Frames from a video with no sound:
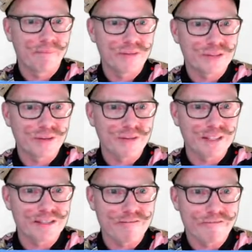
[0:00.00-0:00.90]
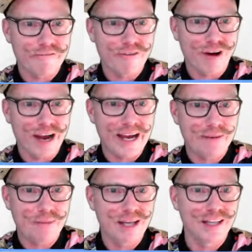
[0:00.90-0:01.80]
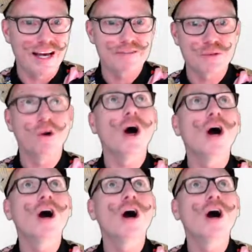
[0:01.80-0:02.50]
so it doesn't fry my life's work.